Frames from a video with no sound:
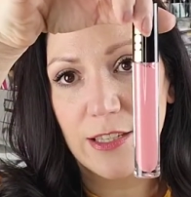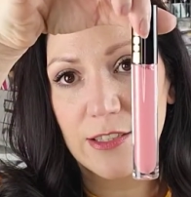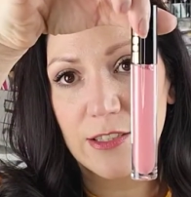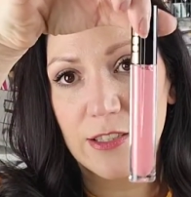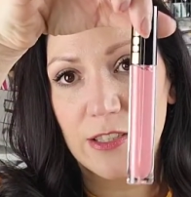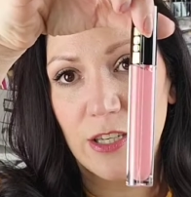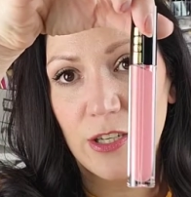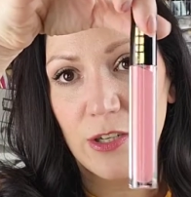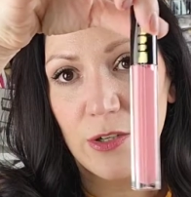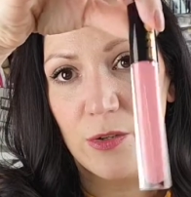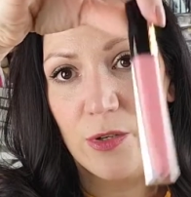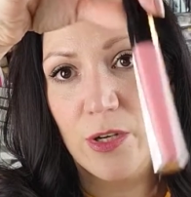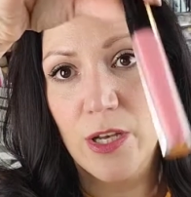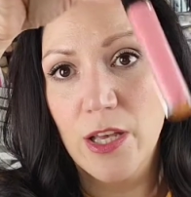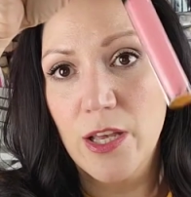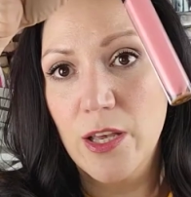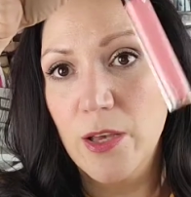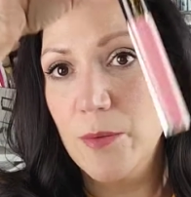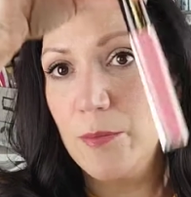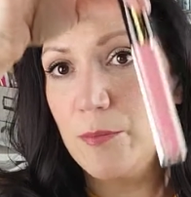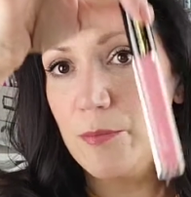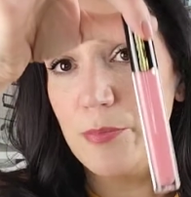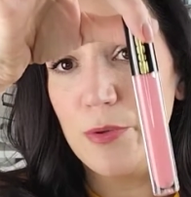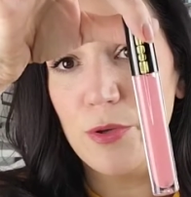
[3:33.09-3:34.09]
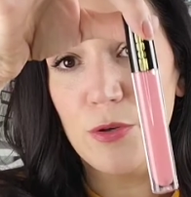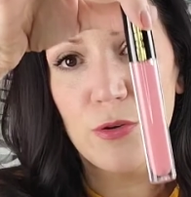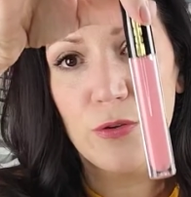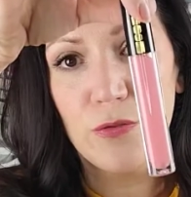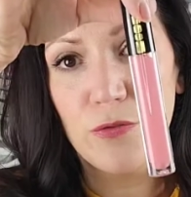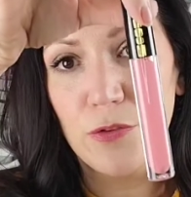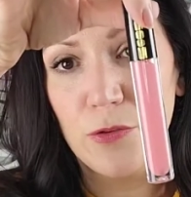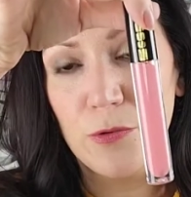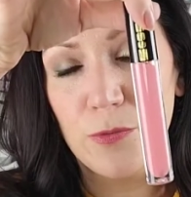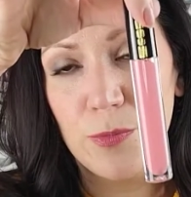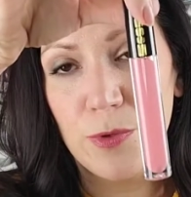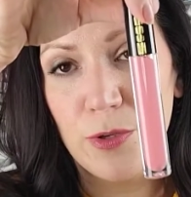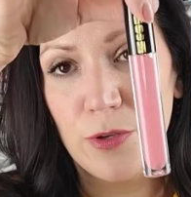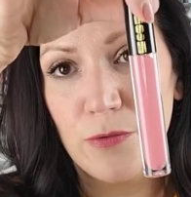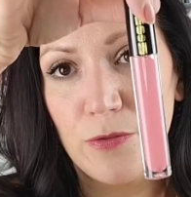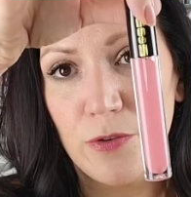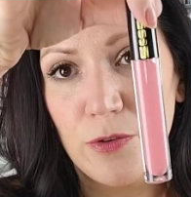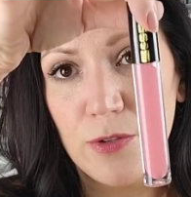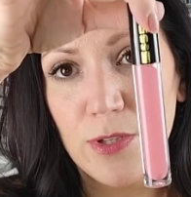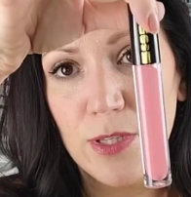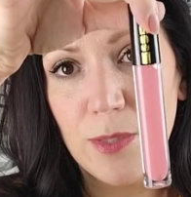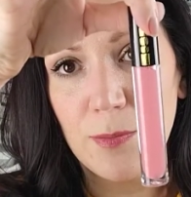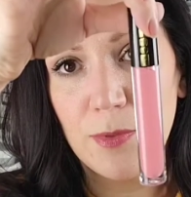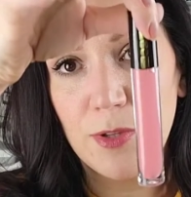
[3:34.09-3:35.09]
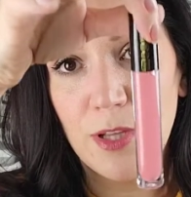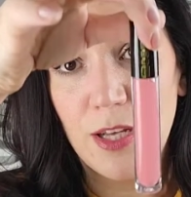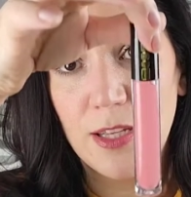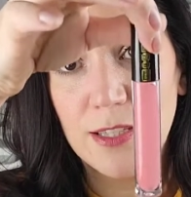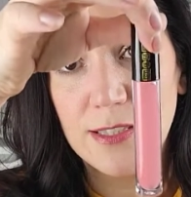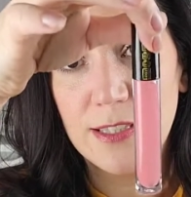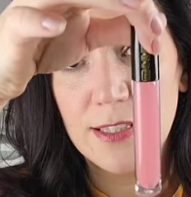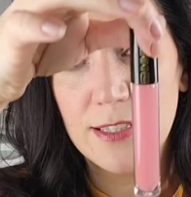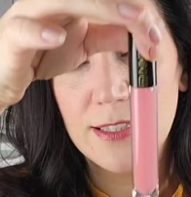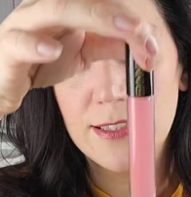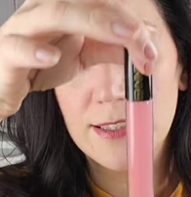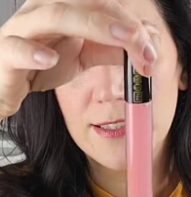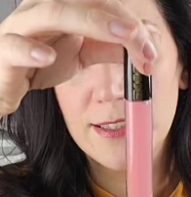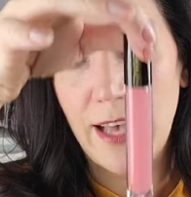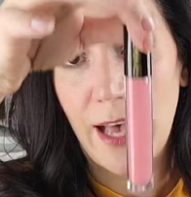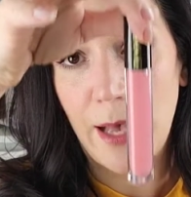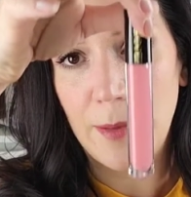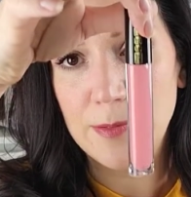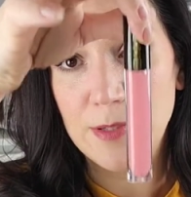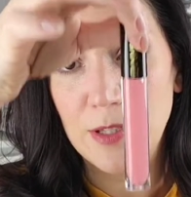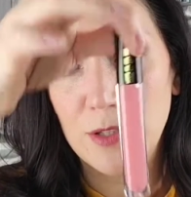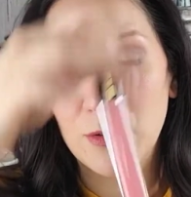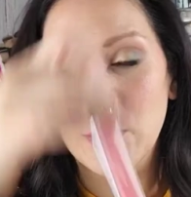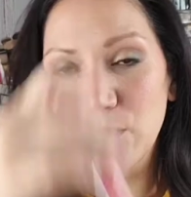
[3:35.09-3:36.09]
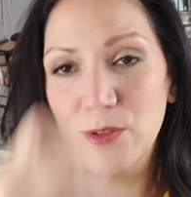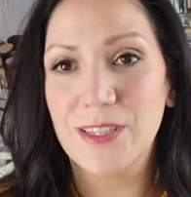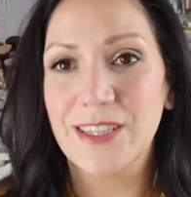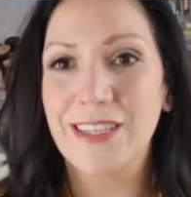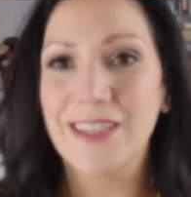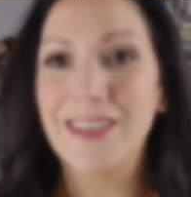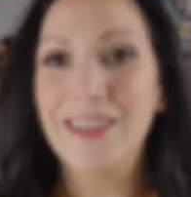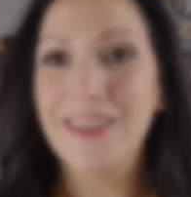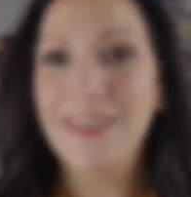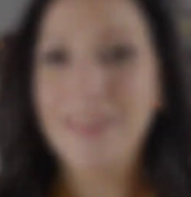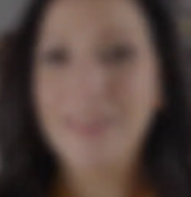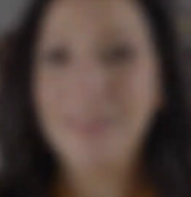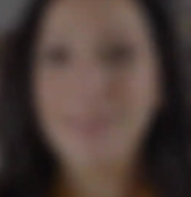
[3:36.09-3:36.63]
So beautiful, beautiful lip glosses. Absolutely